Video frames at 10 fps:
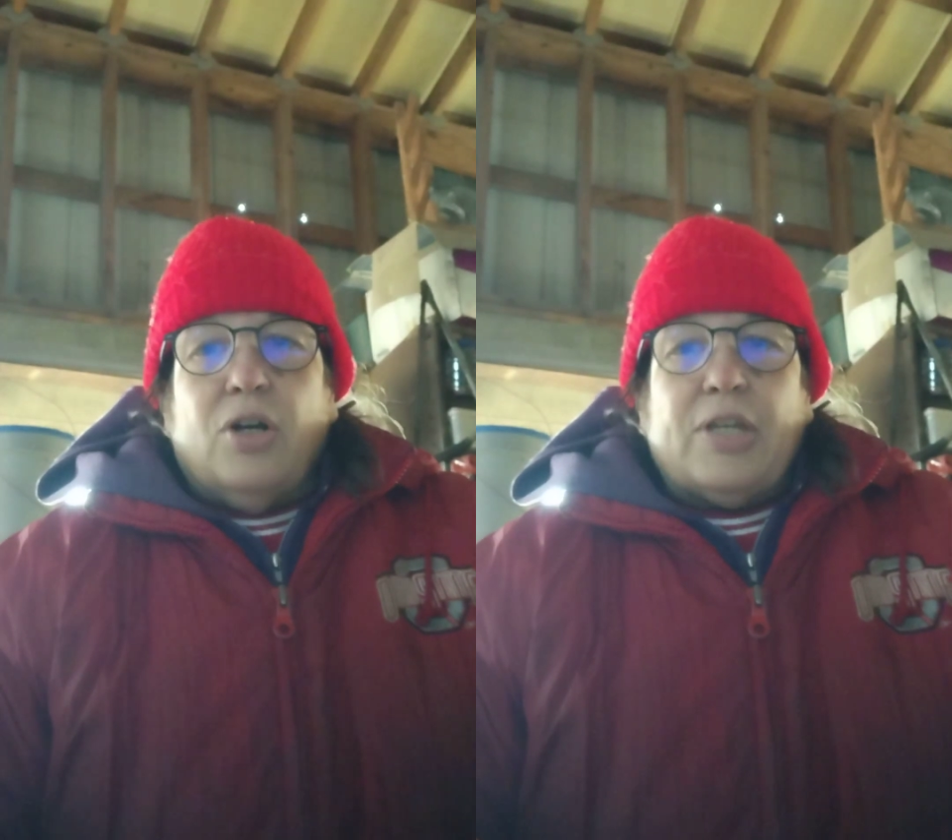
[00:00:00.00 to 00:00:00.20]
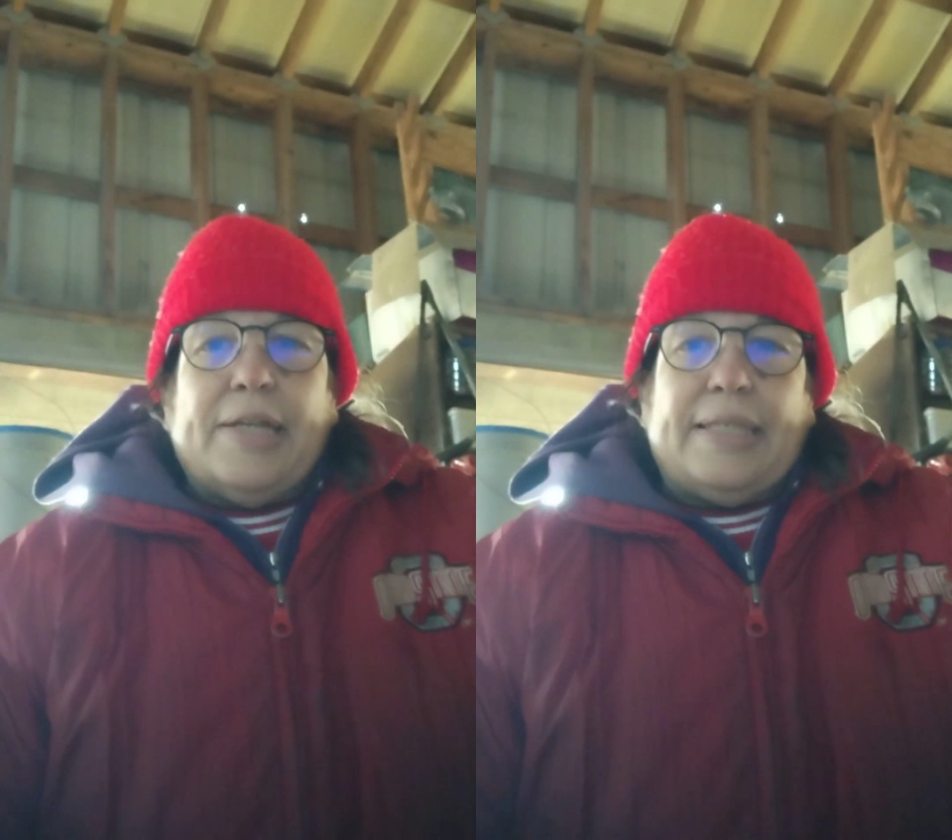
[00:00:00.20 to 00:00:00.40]

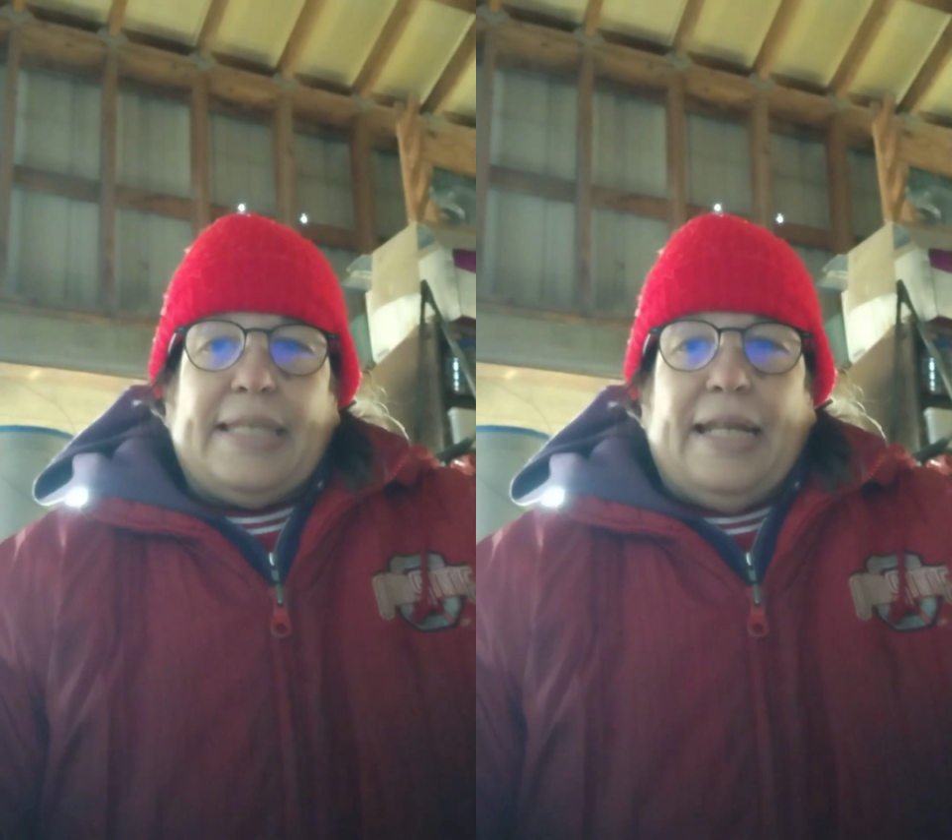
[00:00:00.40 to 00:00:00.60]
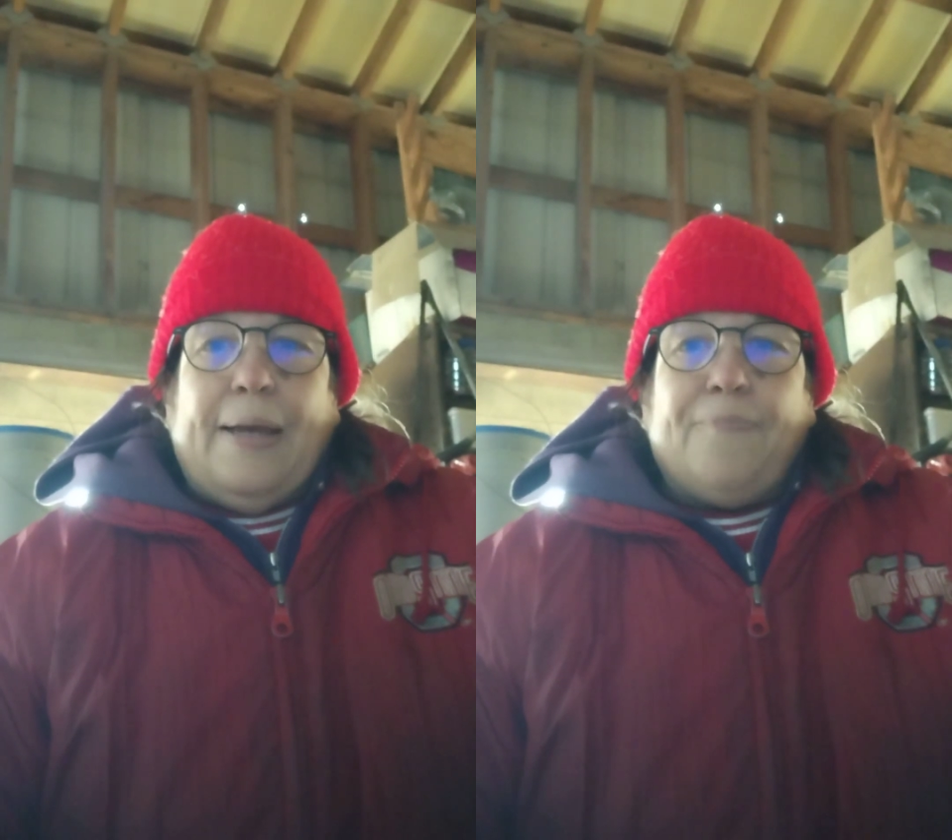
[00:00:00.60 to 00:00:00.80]
I'll get
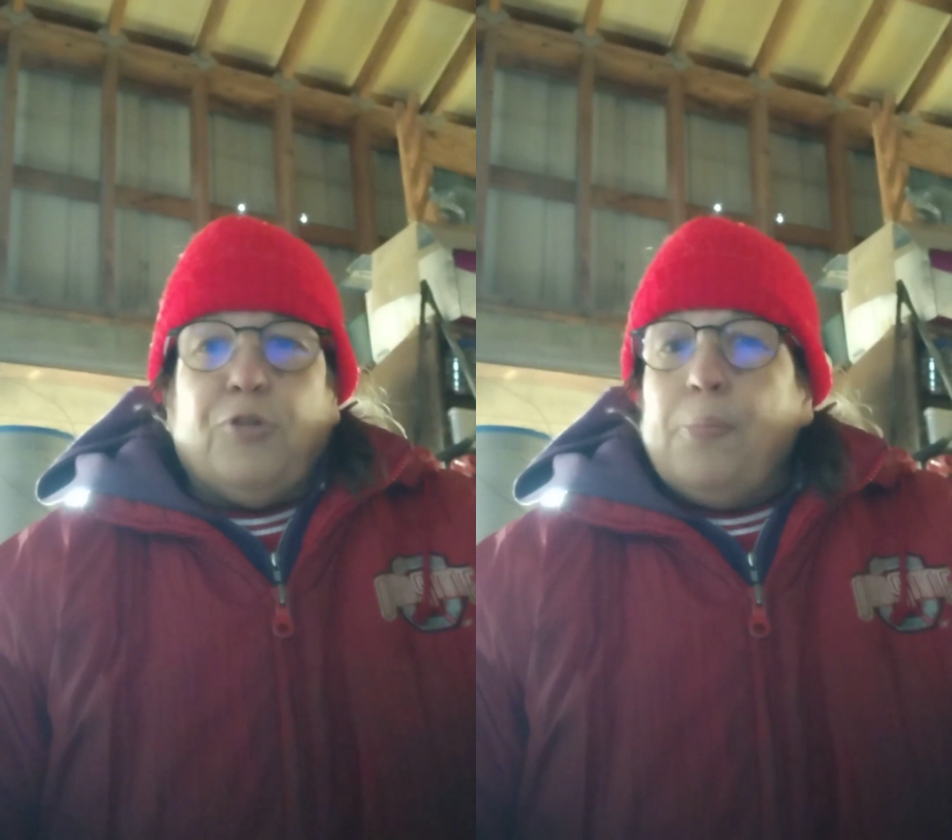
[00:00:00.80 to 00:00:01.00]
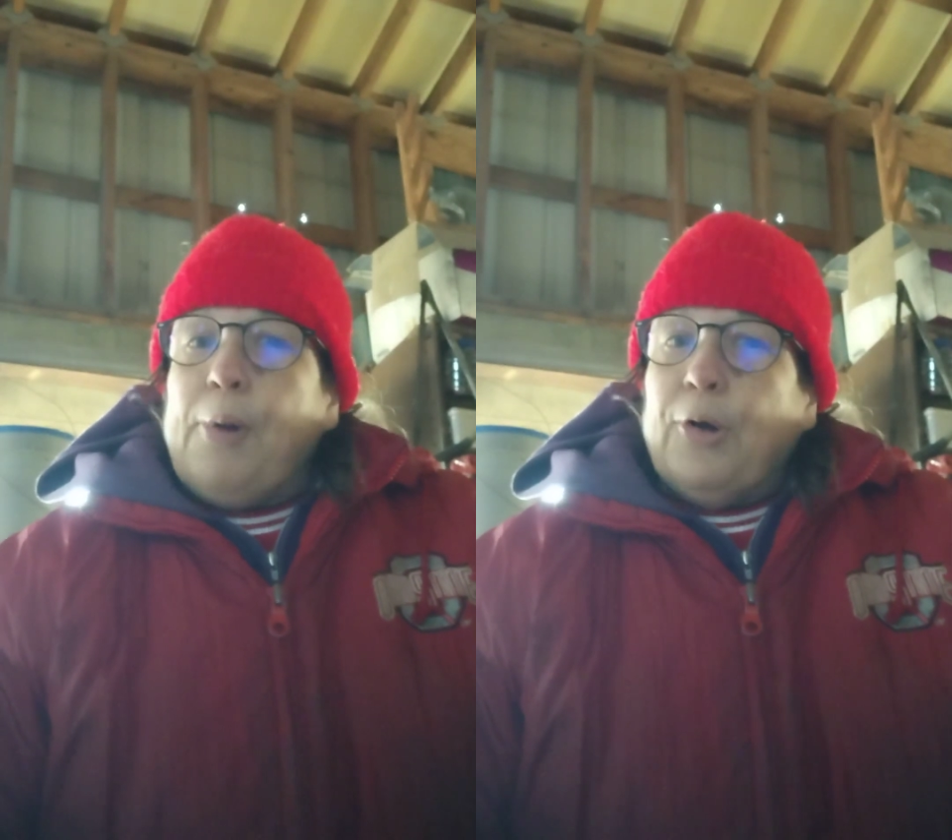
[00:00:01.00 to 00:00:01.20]
set up
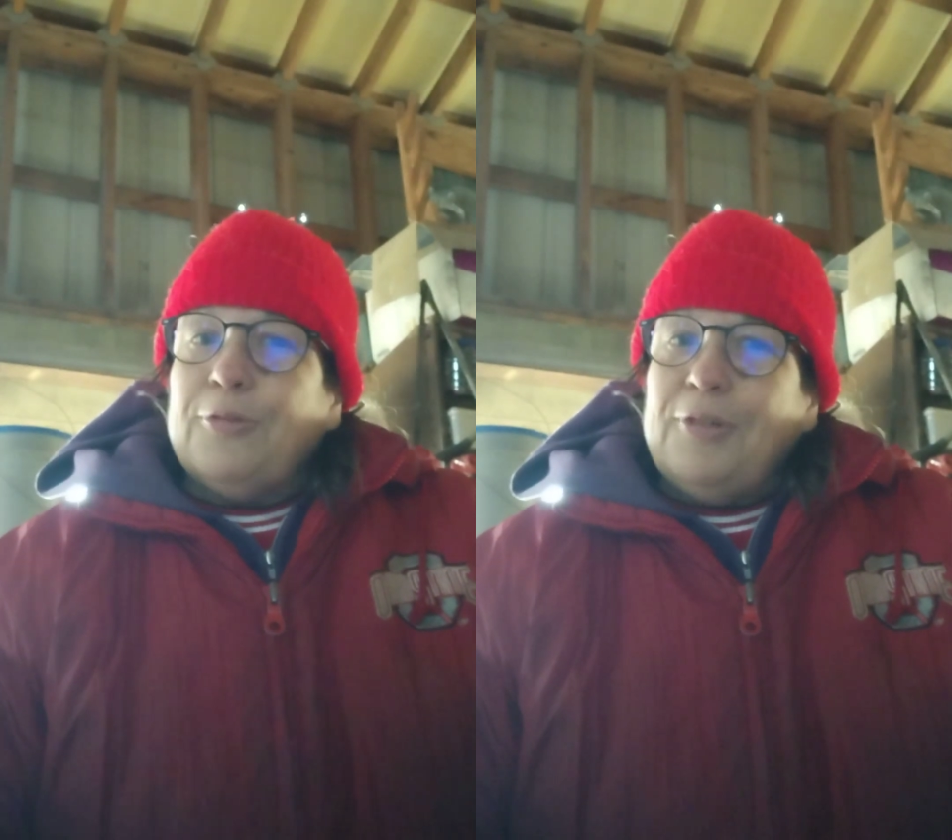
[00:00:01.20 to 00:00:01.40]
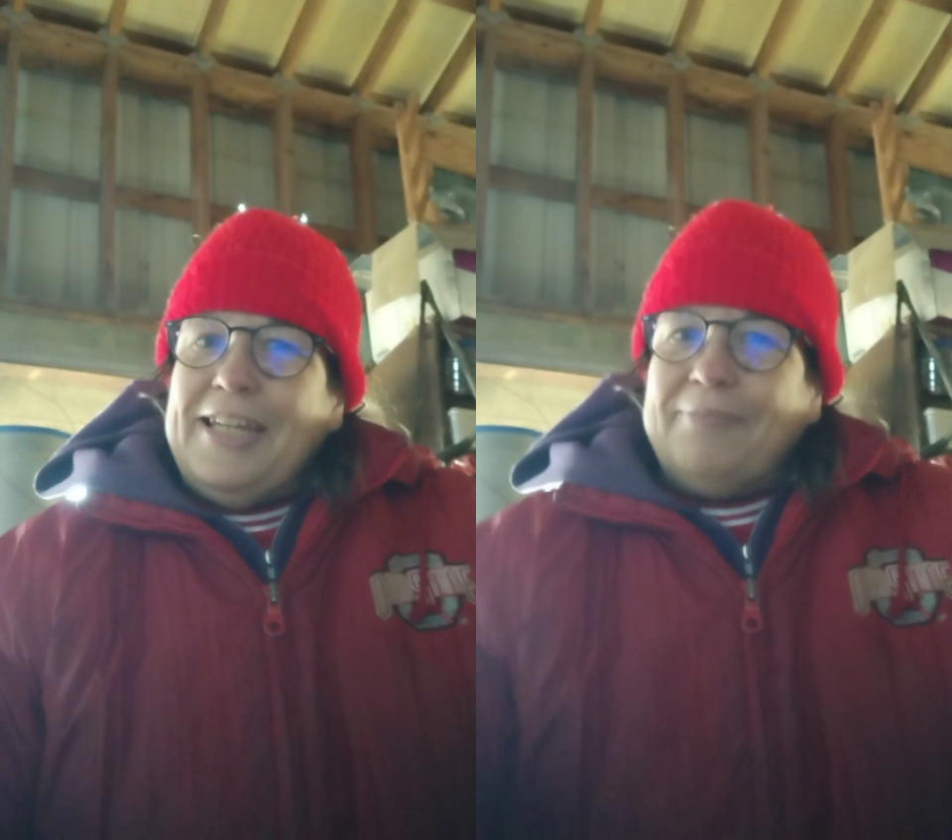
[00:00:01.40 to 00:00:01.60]
for
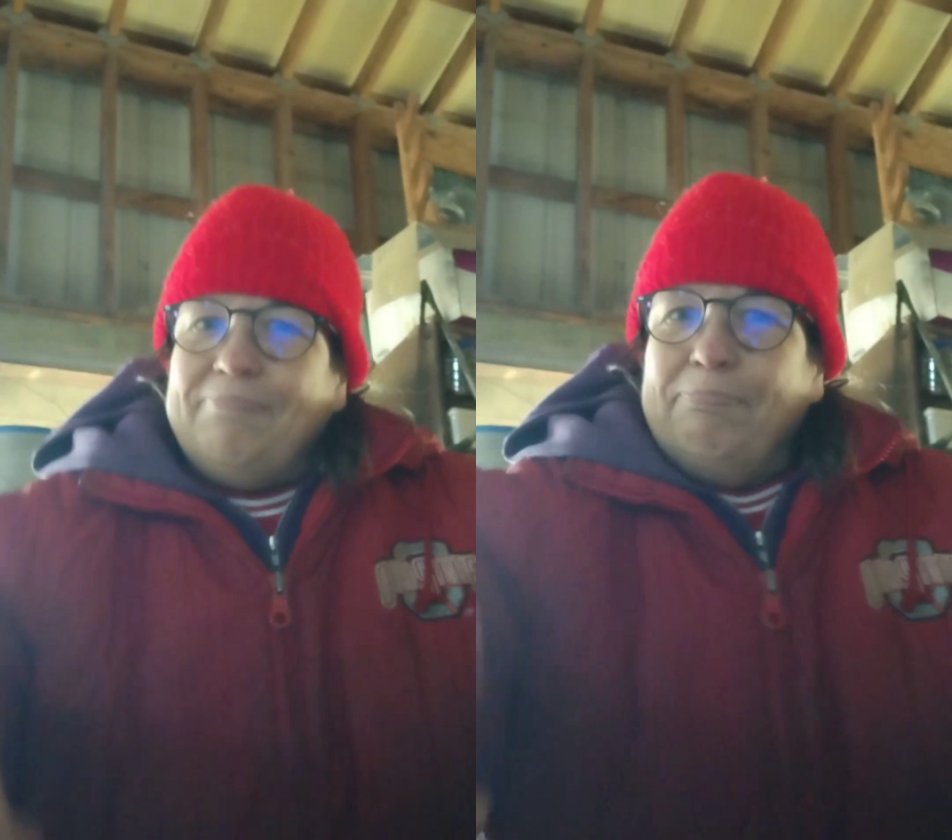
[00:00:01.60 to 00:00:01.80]
part 3.